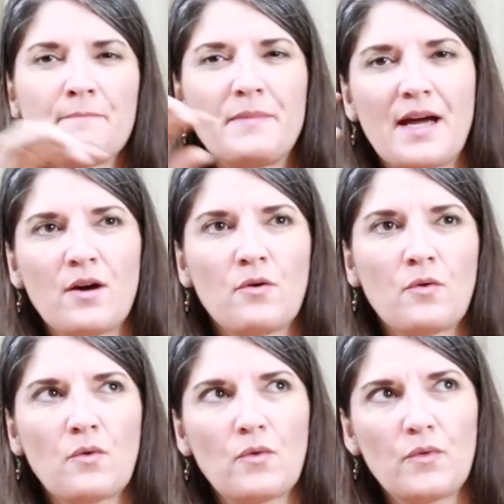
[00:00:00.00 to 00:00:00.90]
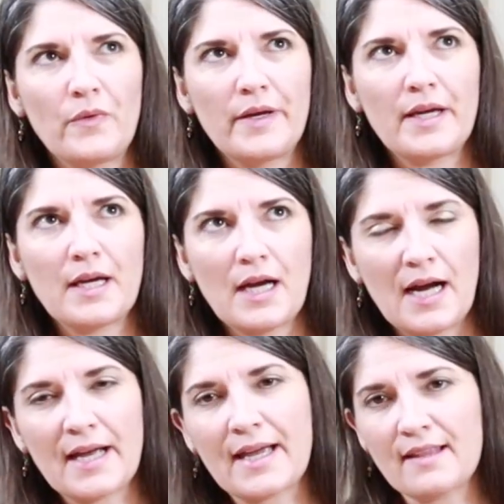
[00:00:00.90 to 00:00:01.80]
Now,
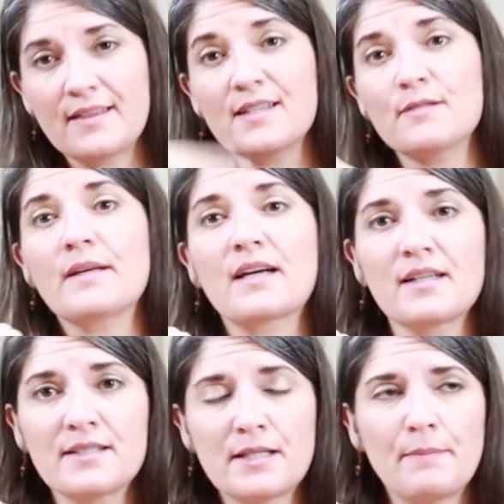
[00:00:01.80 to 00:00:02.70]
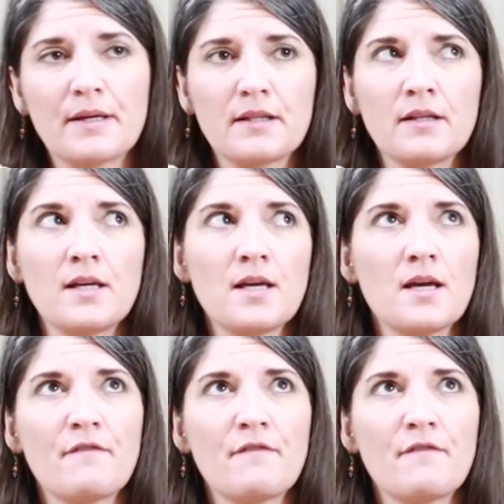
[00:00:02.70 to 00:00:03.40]
I got these because typically